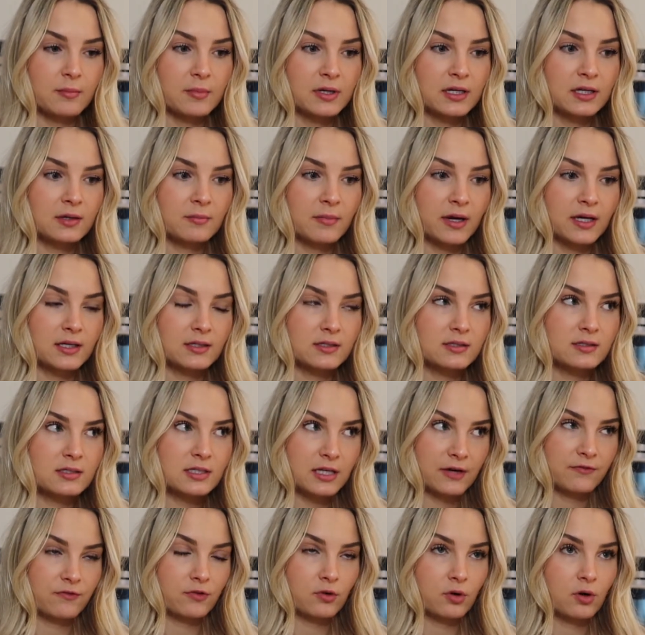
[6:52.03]
and he made
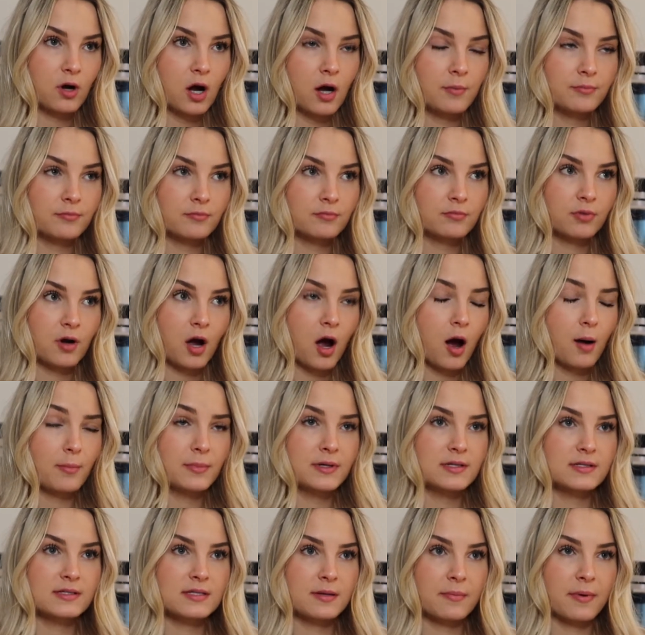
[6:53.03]
several
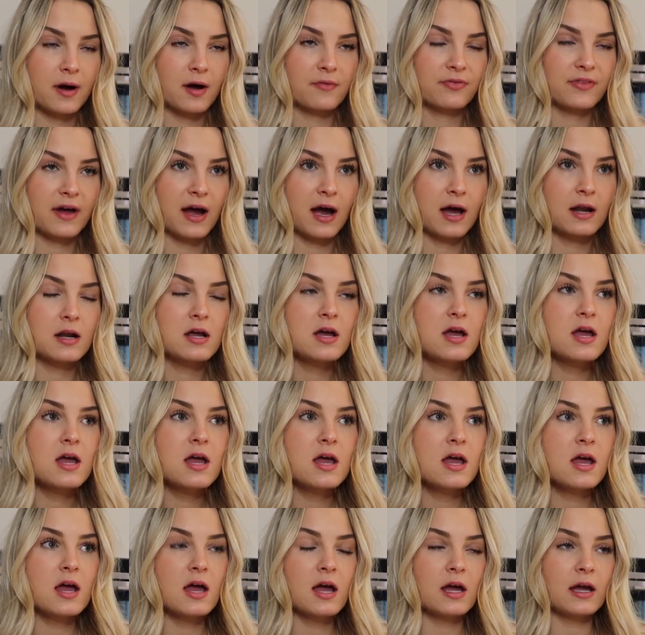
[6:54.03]
comments about that.
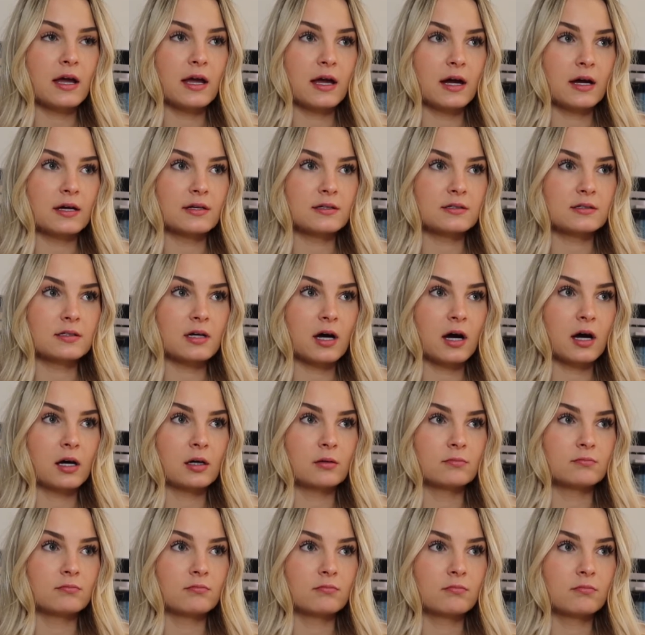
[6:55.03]
And
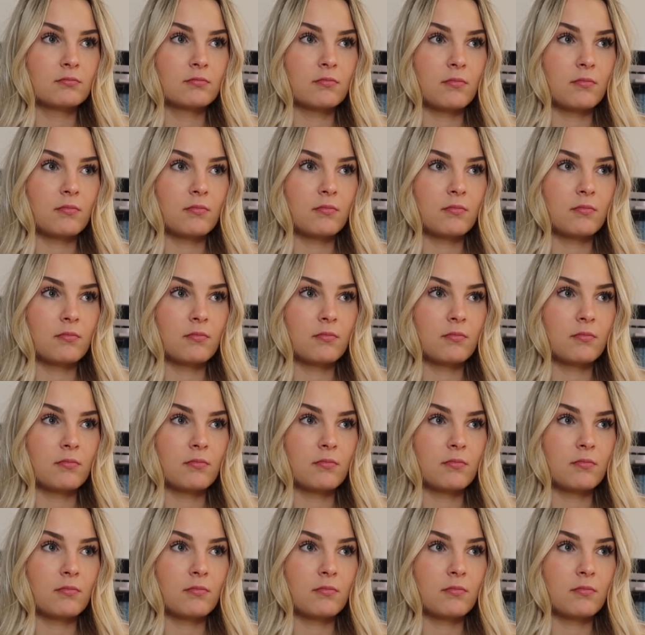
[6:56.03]
I'm